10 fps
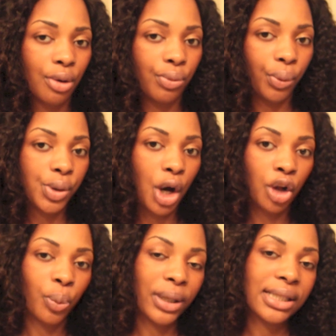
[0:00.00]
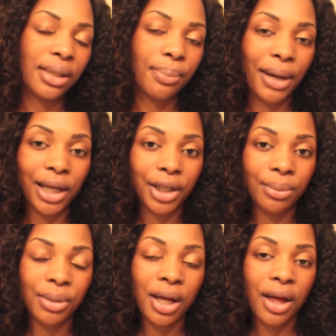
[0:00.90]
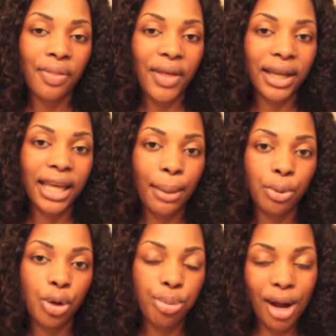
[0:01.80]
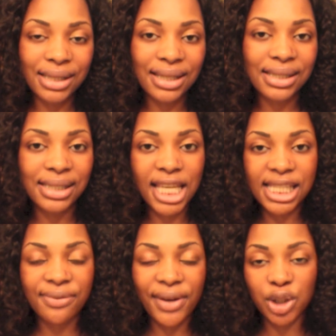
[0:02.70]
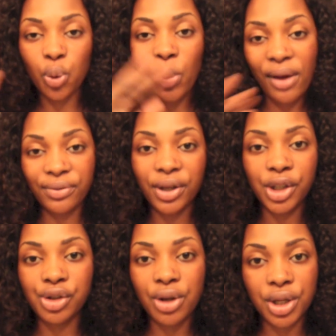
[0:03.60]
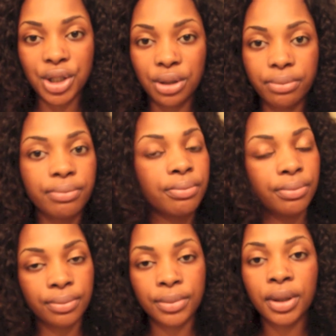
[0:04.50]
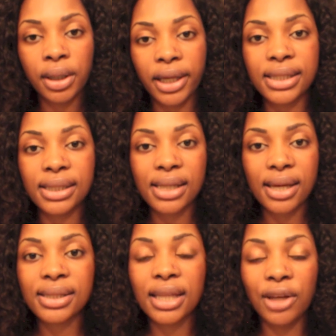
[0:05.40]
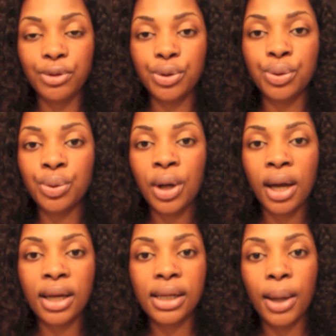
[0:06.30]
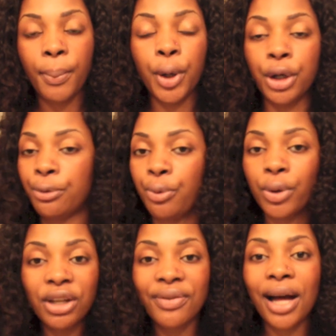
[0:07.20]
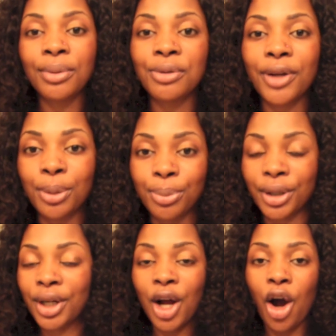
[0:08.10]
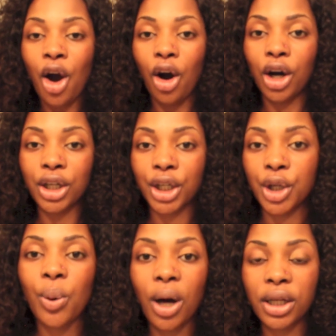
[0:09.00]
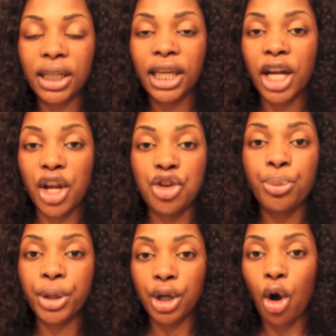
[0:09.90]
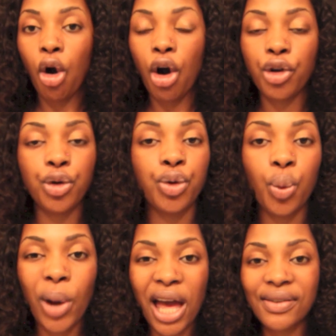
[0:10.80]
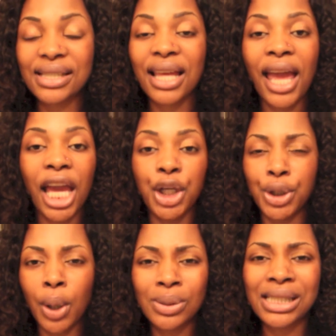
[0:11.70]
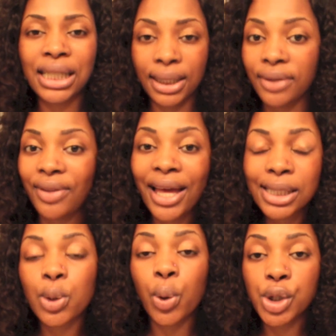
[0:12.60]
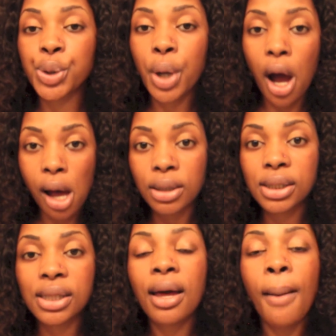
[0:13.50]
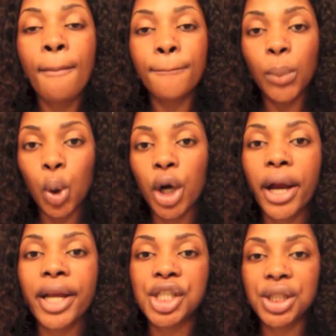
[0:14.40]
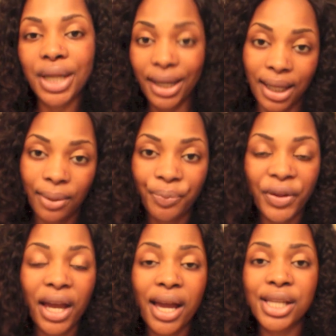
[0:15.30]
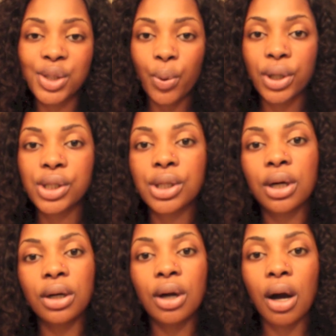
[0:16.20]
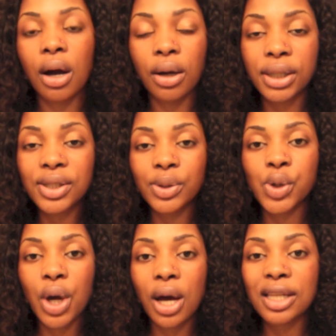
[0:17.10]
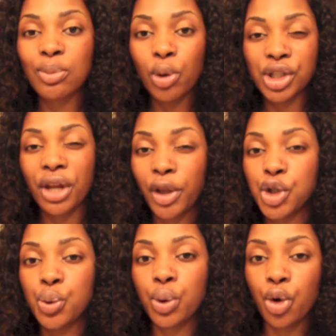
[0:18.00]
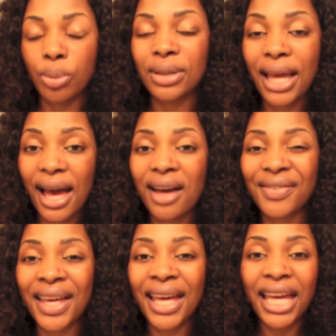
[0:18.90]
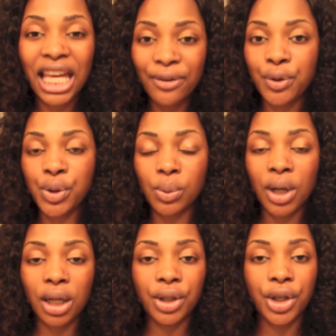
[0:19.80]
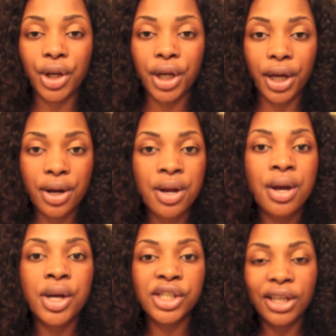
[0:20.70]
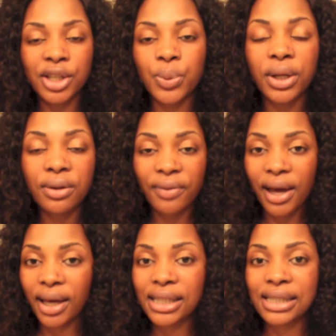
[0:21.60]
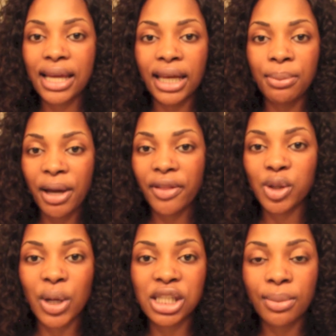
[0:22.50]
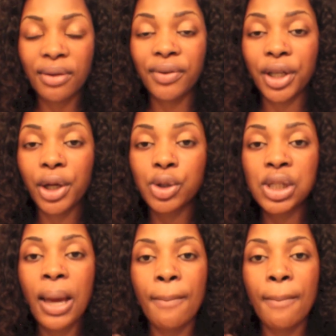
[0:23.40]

root all the way to the bottom, that chemical process does affect the weft construction. Yes, it does. If you put 40 volume developer on good quality hair and you put it all through the wefts, you don't seal it, that's going to cause more shedding. It's going to cause more shedding that you would normally have if you don't color your hair. So I just want to advise anybody that's watching my videos,